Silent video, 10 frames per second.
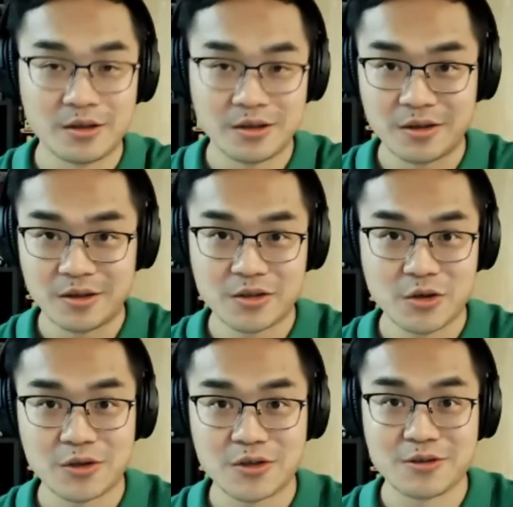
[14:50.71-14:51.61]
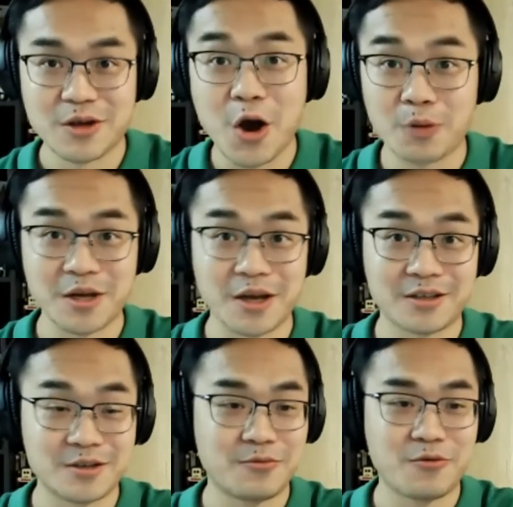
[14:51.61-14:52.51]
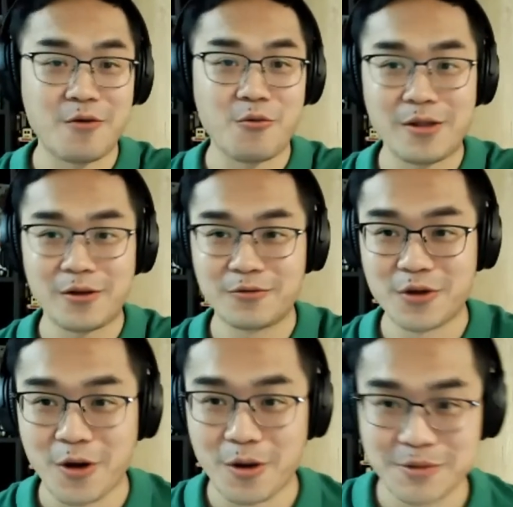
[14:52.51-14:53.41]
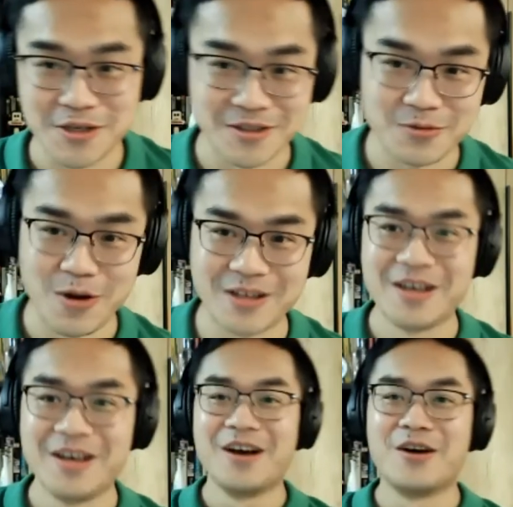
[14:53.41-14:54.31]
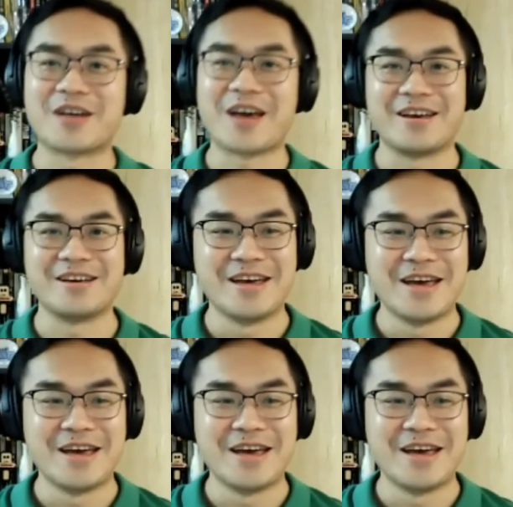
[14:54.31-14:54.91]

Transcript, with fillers: uh it, it's also the object from one of your options, right? Okay.